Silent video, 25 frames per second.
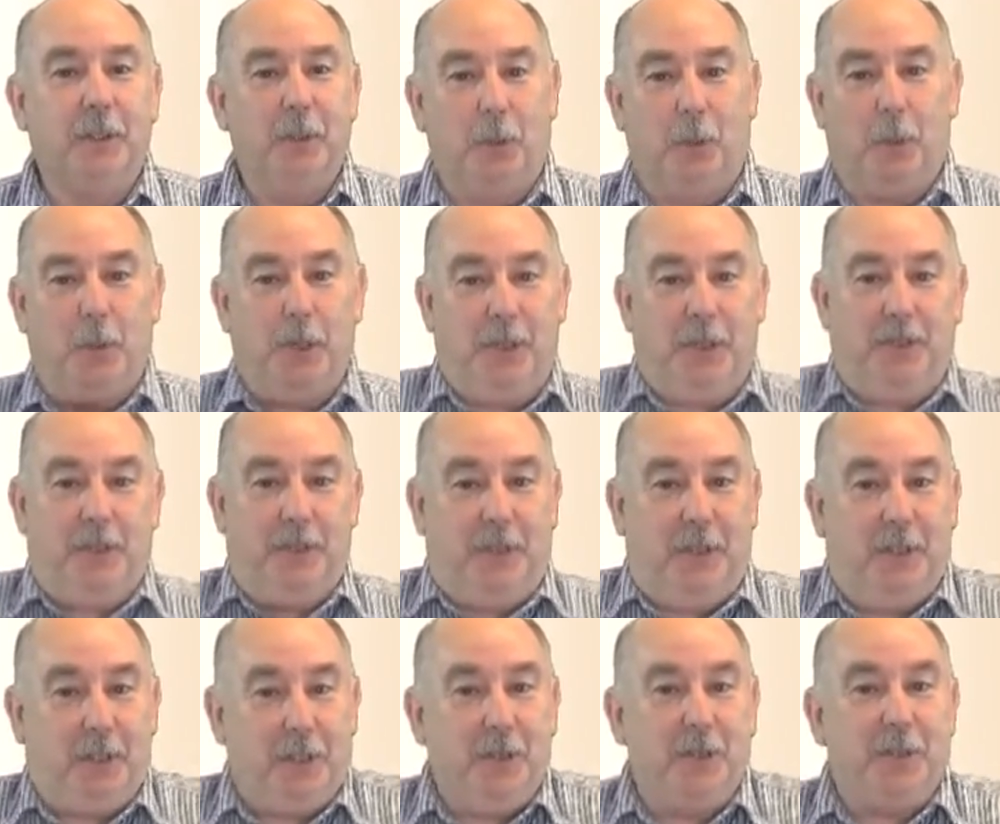while the
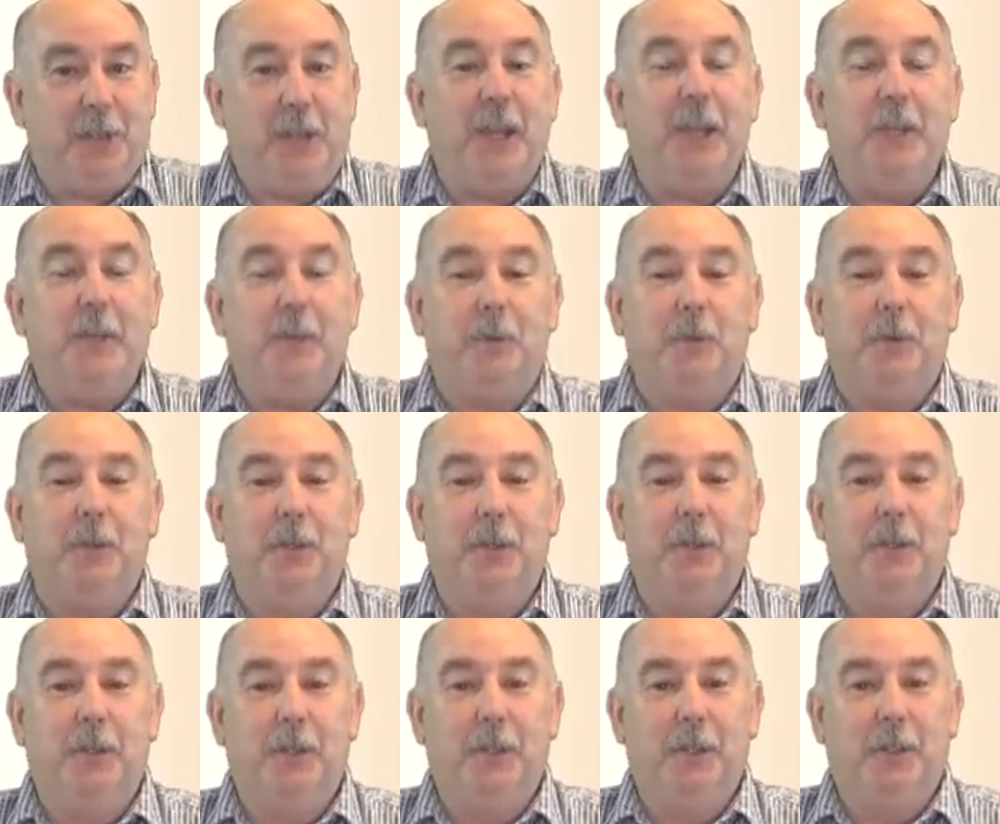tissues heal.
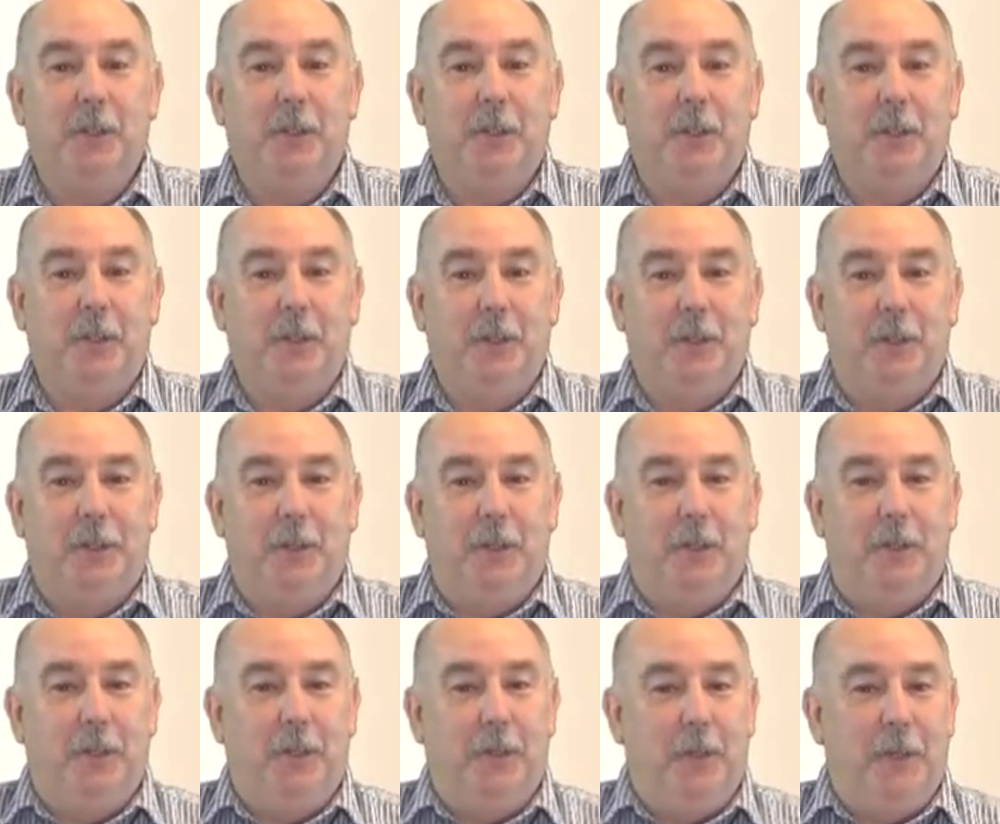
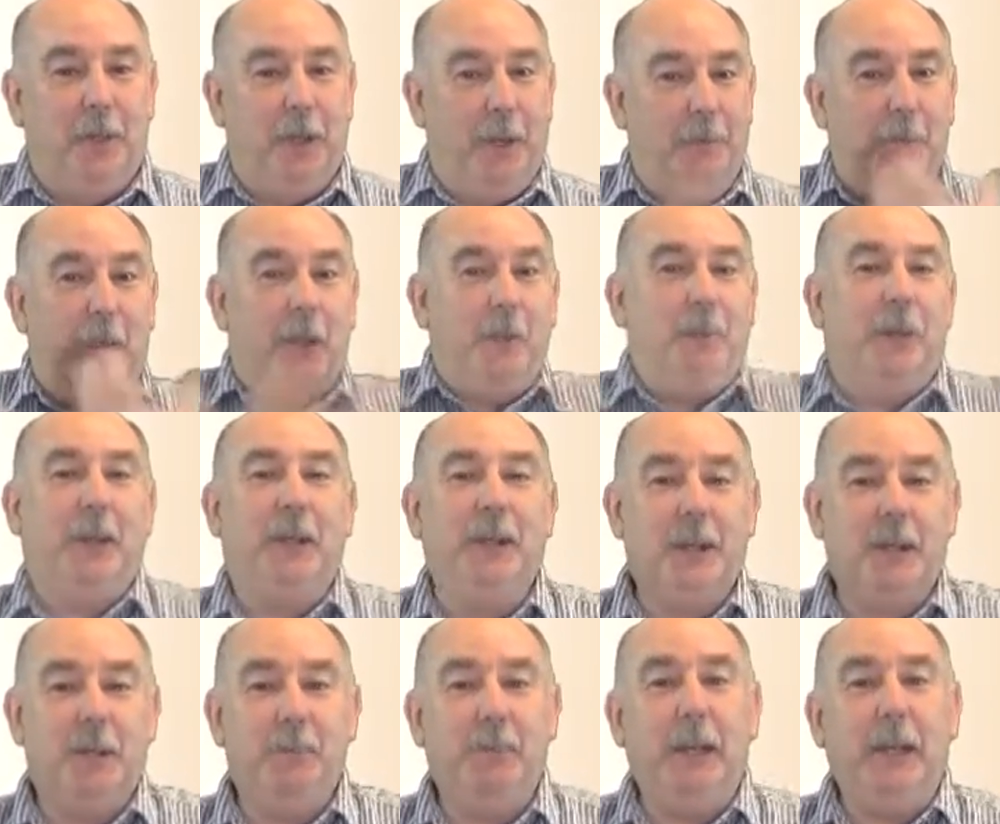And maybe
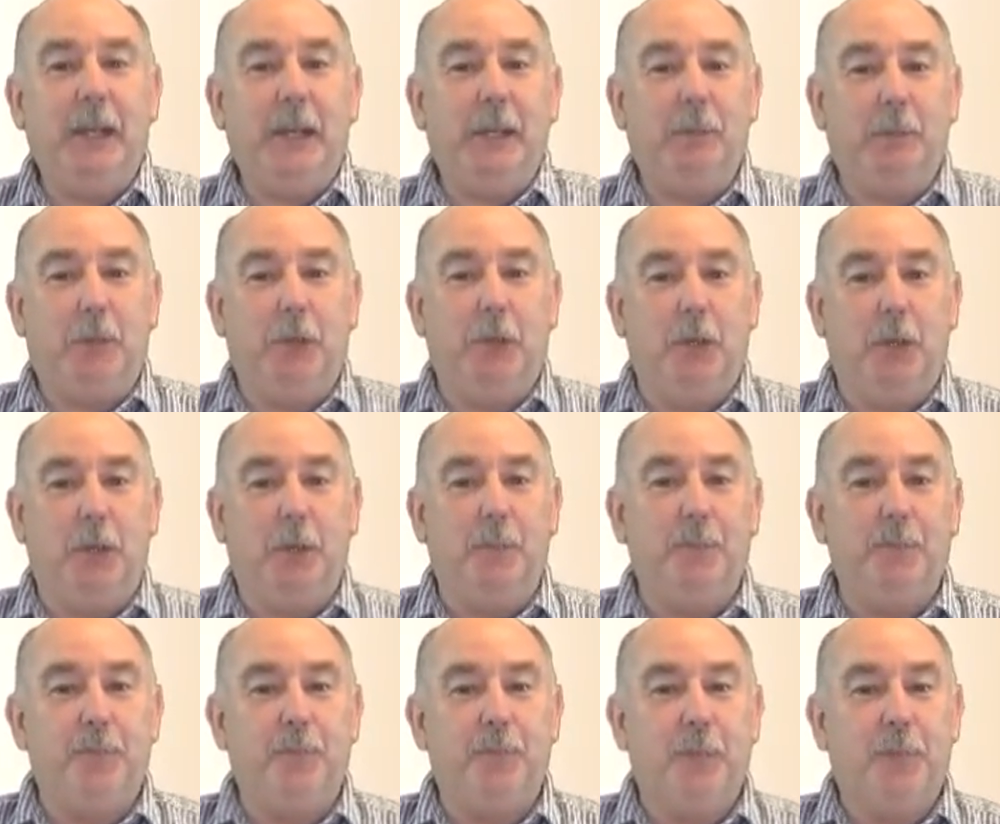into the medium term.